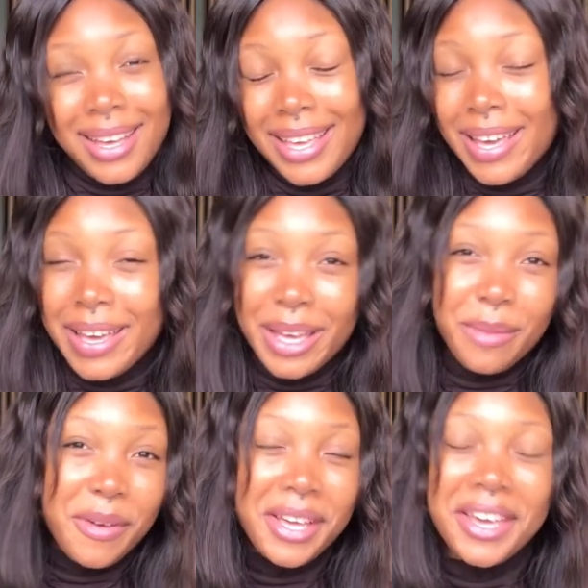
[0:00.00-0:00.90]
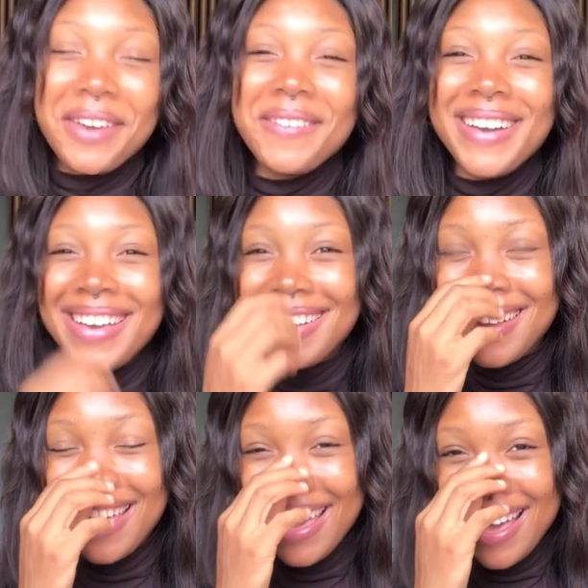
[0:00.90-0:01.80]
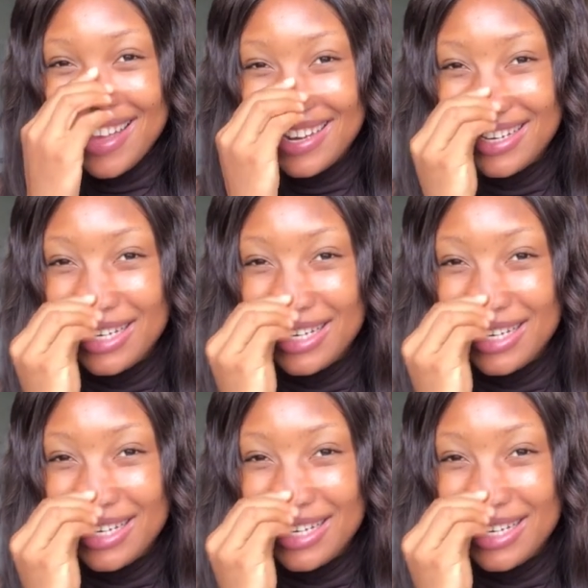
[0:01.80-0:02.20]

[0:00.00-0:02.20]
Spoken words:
keep going, and